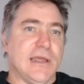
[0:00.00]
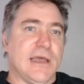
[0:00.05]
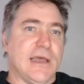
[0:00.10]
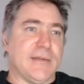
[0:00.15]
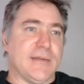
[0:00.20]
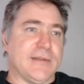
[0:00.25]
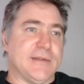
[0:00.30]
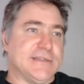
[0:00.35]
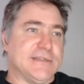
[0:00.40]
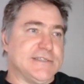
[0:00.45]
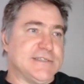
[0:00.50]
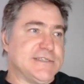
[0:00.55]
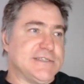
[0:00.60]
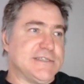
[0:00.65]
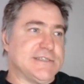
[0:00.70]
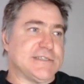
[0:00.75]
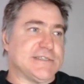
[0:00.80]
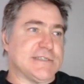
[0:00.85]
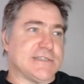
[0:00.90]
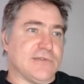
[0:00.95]
I mean, this is
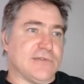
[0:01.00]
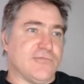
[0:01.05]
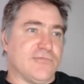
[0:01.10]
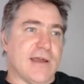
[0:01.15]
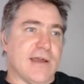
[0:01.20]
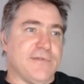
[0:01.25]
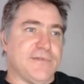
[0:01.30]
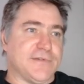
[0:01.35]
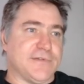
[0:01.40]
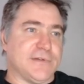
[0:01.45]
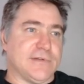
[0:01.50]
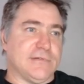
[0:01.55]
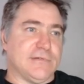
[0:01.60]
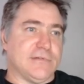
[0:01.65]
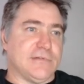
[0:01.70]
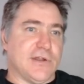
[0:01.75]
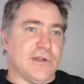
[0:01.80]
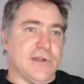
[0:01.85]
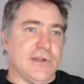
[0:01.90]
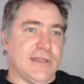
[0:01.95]
just a rough and
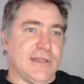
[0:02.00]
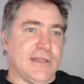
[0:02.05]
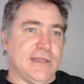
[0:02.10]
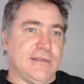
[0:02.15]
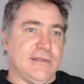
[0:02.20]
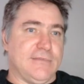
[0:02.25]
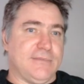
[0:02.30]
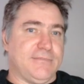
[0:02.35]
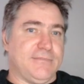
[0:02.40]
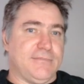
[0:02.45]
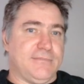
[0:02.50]
dirty